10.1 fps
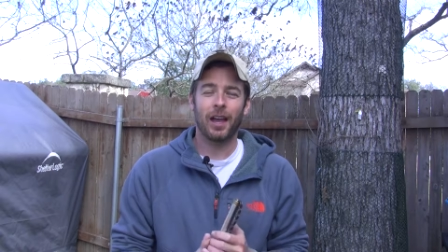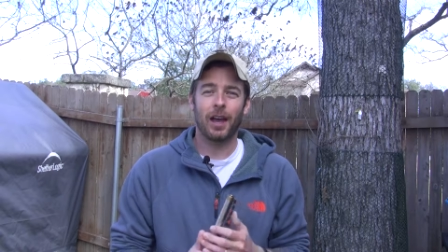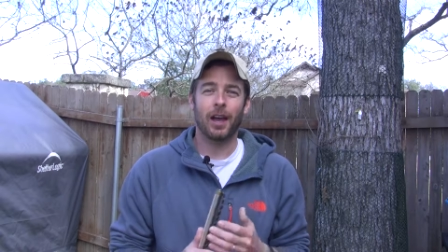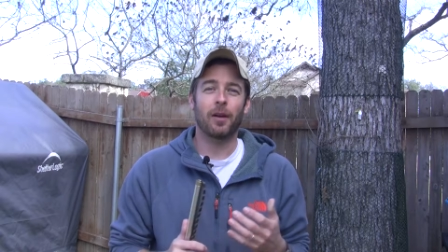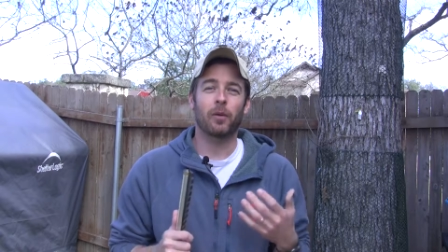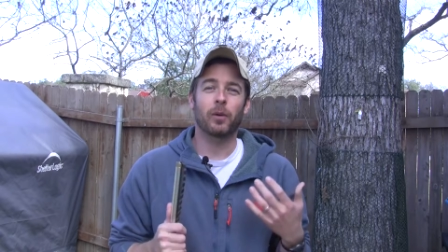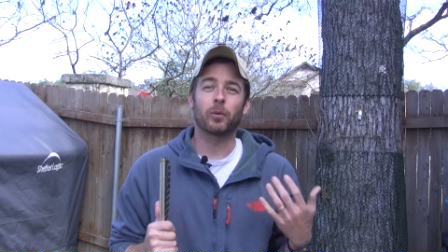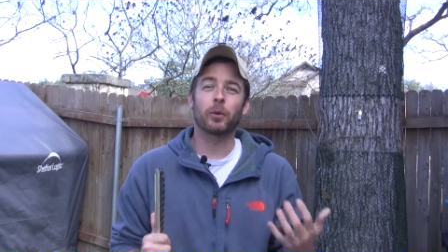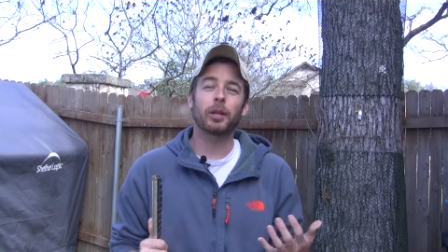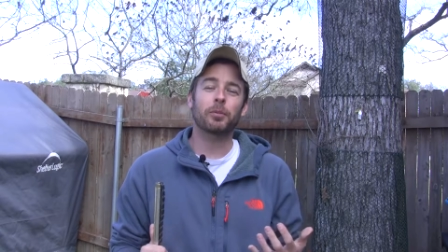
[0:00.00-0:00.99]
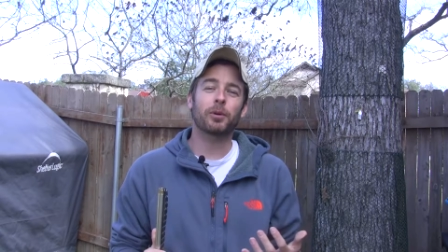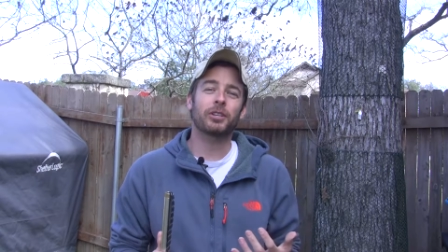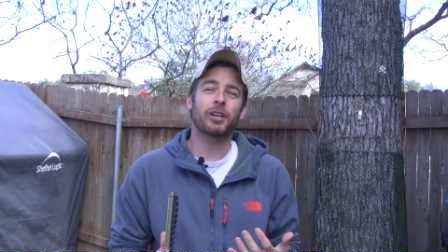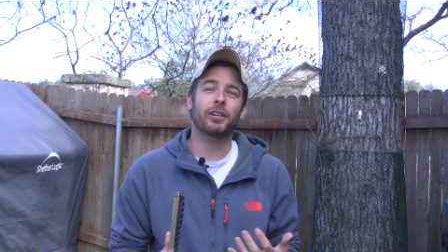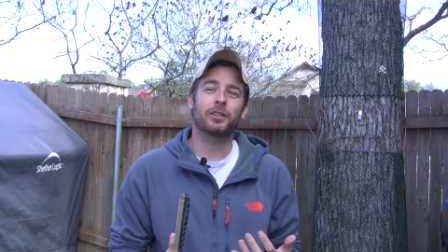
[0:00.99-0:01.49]
We really
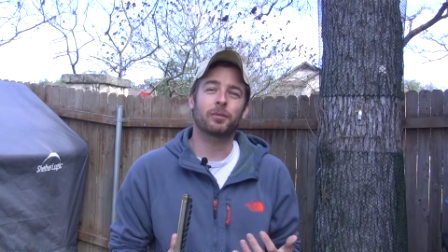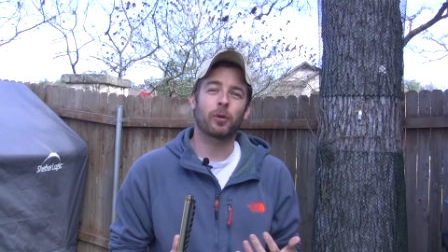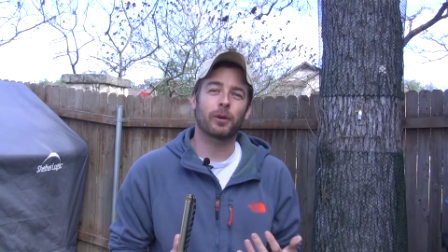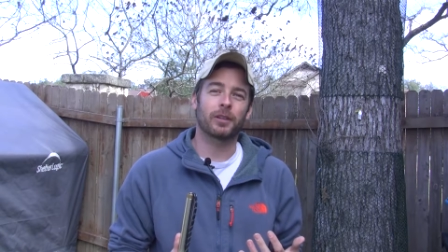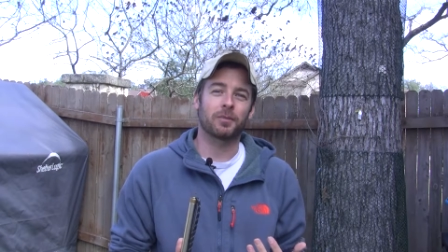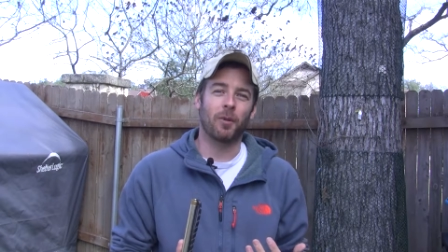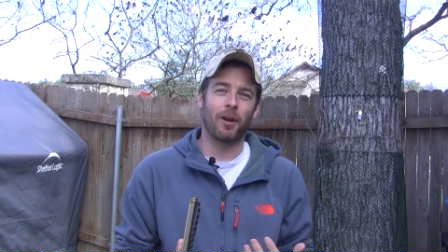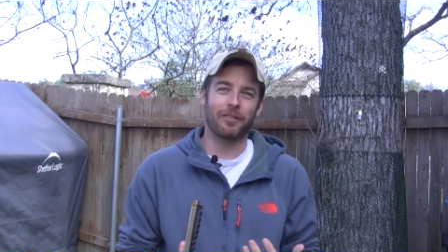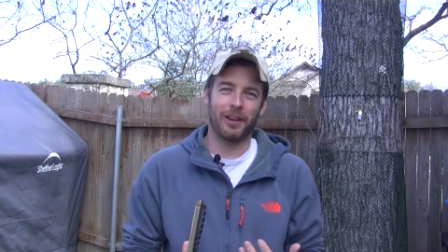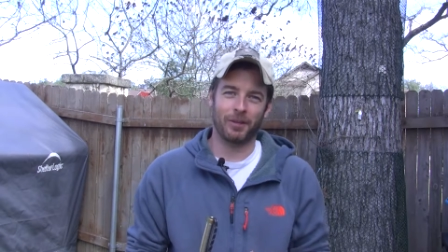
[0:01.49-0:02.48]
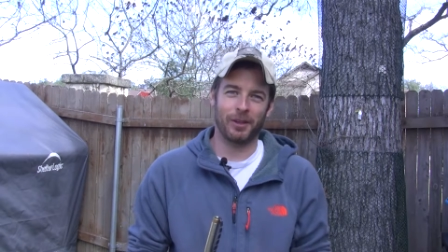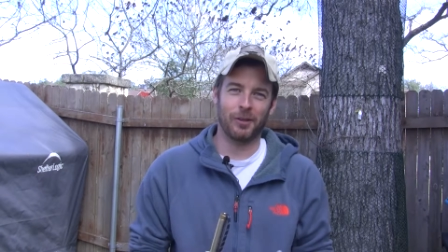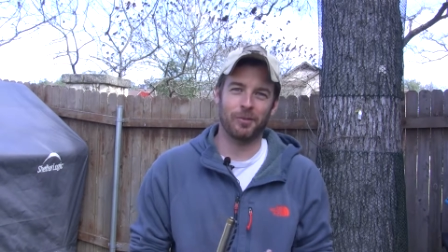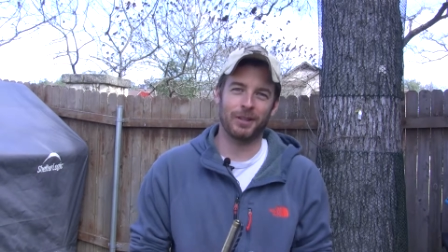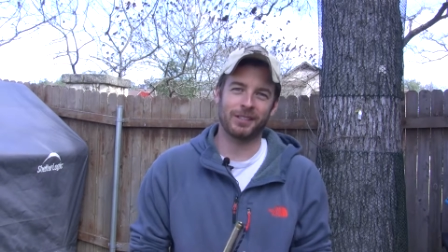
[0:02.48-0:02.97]
appreciate you supporting a small
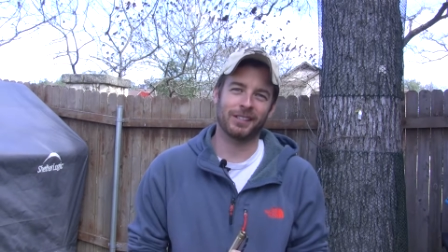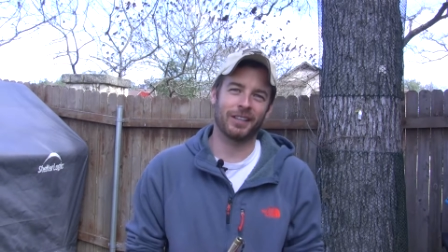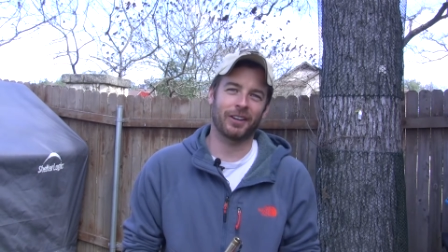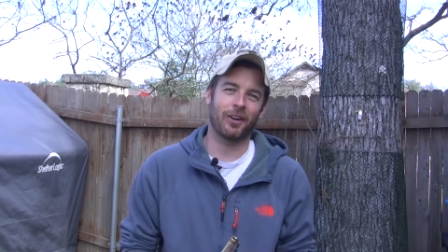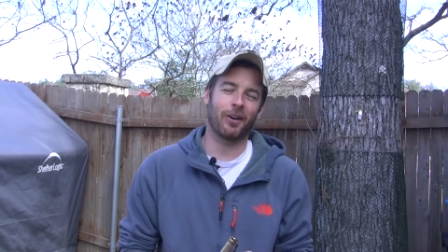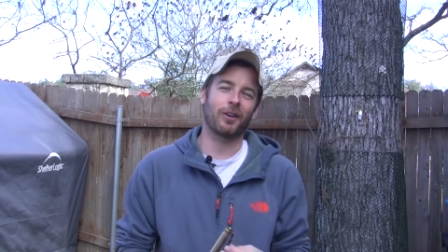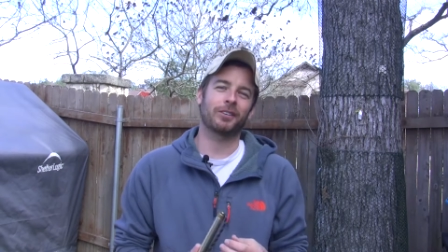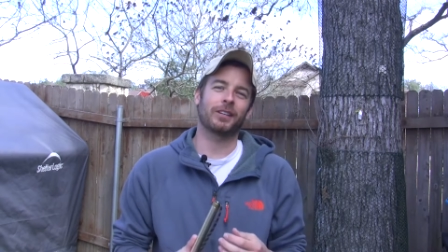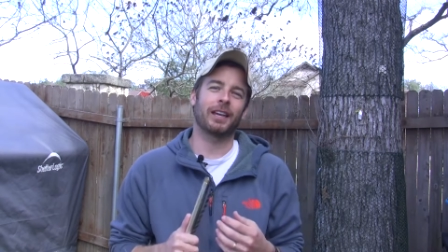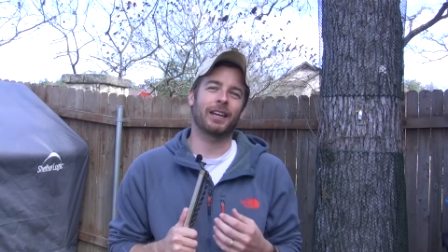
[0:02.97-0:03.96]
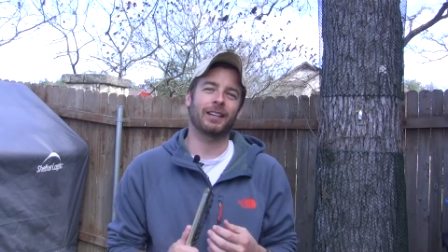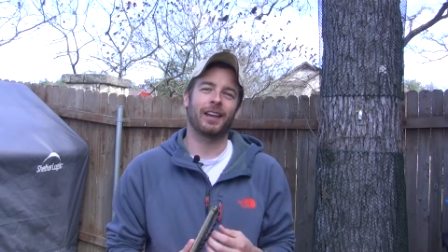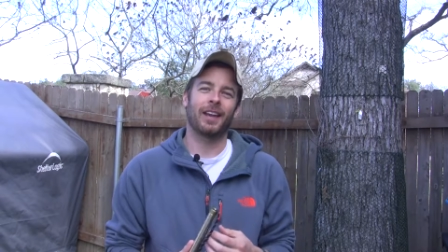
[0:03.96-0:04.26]
family-owned business like ours, and